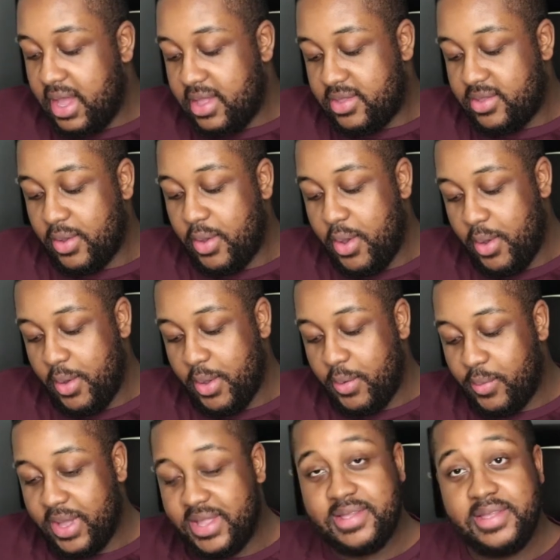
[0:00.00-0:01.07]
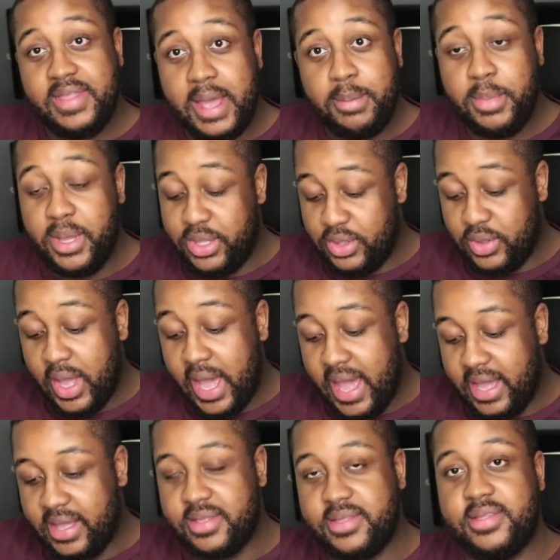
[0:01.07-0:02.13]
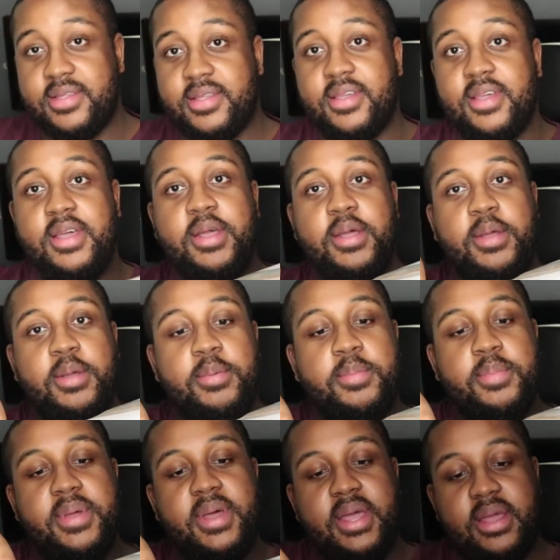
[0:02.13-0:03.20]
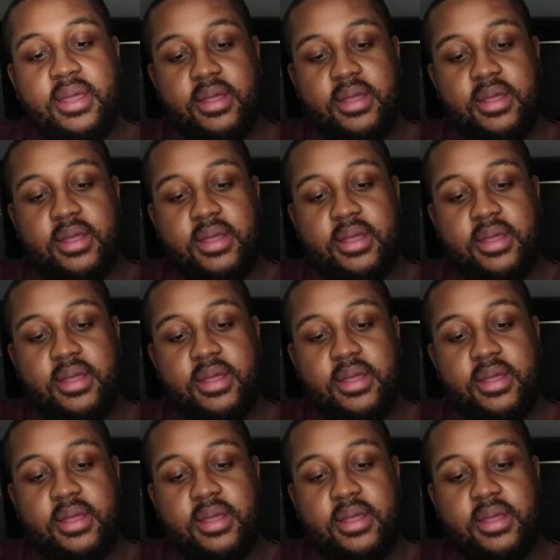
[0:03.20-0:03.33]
So it wasn't that much, guys. But,